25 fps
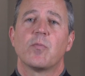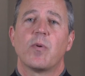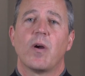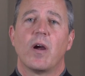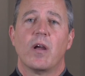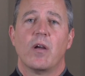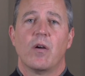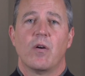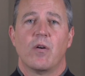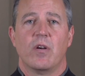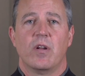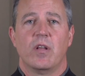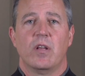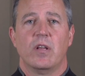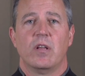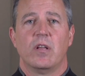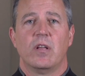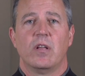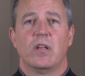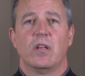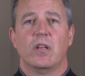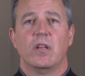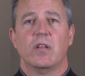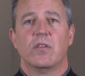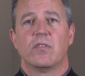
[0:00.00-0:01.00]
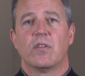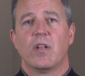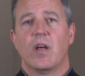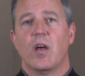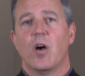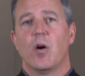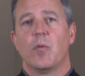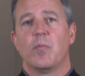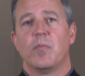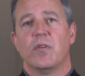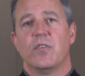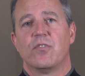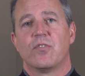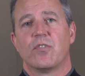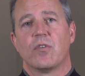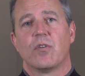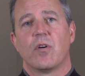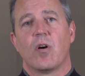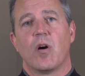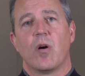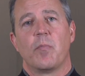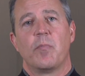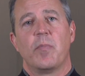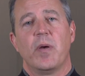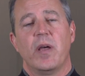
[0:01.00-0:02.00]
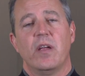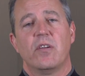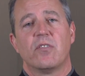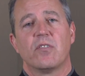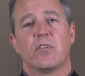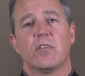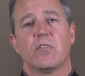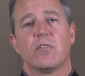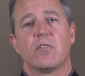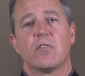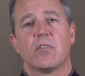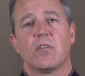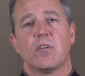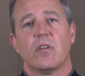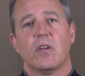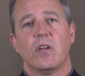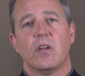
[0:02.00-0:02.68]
priority is to help ensure our patients,